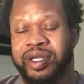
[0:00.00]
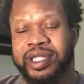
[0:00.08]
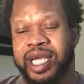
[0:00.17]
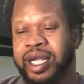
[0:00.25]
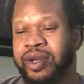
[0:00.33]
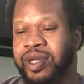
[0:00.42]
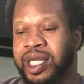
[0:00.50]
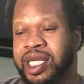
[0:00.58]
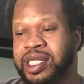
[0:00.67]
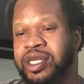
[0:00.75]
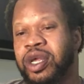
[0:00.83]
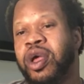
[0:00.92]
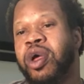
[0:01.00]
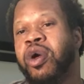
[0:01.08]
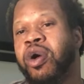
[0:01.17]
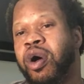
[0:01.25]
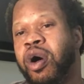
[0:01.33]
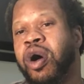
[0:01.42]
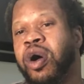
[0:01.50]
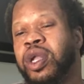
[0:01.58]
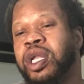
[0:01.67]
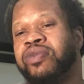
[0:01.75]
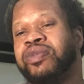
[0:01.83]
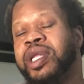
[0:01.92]
her title is,
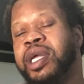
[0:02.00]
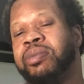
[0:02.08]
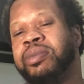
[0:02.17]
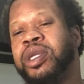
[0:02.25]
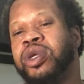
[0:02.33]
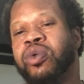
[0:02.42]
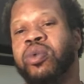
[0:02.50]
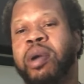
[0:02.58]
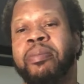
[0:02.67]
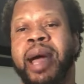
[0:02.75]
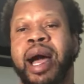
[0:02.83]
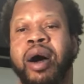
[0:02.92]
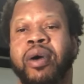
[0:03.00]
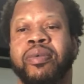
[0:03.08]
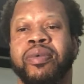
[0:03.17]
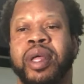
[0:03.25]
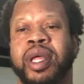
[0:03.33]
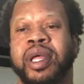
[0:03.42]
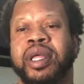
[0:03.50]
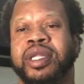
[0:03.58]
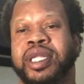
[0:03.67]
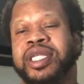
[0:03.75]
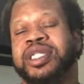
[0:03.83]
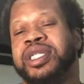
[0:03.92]
all of them knew about
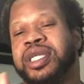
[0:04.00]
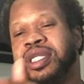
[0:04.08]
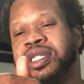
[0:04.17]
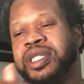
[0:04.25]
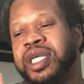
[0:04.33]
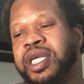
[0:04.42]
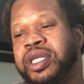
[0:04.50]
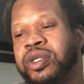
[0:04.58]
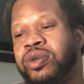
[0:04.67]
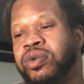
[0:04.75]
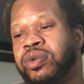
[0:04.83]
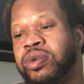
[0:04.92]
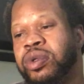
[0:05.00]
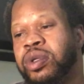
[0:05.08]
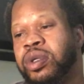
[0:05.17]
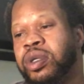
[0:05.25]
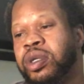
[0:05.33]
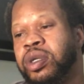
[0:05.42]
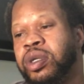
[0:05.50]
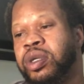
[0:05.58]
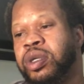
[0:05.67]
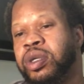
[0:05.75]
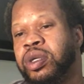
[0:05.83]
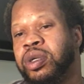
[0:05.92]
this continued
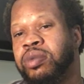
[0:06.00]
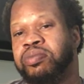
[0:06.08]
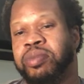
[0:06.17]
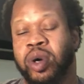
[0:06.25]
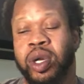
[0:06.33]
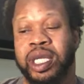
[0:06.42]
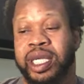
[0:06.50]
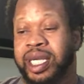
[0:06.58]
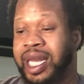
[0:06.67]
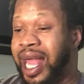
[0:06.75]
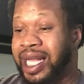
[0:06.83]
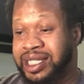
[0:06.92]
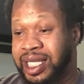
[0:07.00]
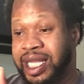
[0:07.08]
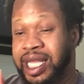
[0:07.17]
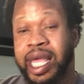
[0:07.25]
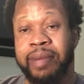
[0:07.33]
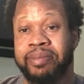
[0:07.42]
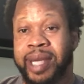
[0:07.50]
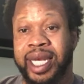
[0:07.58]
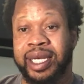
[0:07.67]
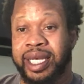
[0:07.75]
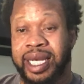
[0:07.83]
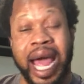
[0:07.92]
bullying. Actually, he
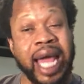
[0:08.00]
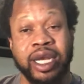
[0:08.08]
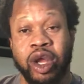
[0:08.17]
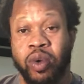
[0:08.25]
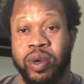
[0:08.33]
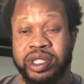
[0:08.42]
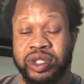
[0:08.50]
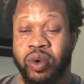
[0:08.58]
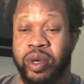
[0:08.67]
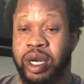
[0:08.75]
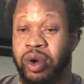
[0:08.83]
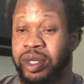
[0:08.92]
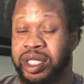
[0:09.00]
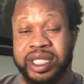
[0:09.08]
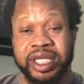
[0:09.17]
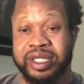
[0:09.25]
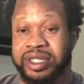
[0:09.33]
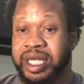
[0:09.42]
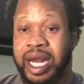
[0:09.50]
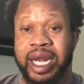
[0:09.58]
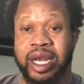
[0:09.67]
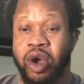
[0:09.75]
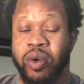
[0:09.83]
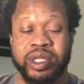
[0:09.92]
admitted it. I know what's going on. The teacher said, I
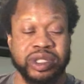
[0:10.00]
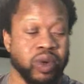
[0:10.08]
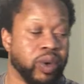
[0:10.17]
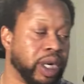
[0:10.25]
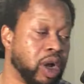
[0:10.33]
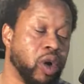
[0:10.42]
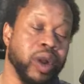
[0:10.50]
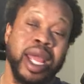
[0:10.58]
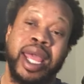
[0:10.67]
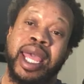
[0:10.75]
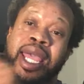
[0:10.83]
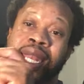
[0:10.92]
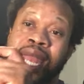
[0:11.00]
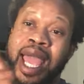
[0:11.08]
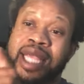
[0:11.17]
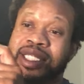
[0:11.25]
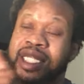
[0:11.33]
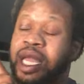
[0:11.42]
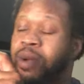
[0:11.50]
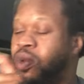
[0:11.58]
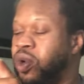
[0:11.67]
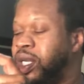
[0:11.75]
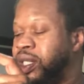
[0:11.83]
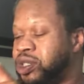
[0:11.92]
know what's going on. And actually,
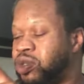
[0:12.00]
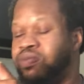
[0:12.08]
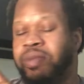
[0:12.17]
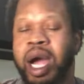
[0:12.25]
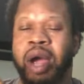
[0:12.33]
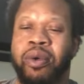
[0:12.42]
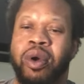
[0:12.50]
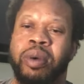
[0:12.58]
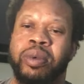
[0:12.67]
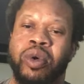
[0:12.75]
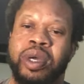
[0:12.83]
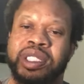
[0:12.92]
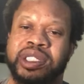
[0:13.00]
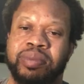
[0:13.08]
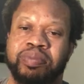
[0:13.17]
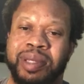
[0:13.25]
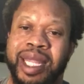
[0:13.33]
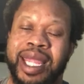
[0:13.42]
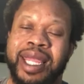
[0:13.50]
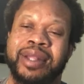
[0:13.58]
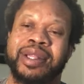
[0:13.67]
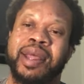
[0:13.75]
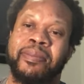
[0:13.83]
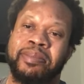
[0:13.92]
tomorrow I'm going to play
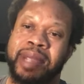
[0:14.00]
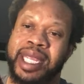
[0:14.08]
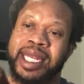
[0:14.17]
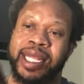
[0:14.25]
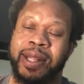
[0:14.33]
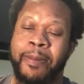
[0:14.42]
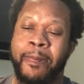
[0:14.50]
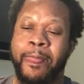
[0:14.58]
the meeting,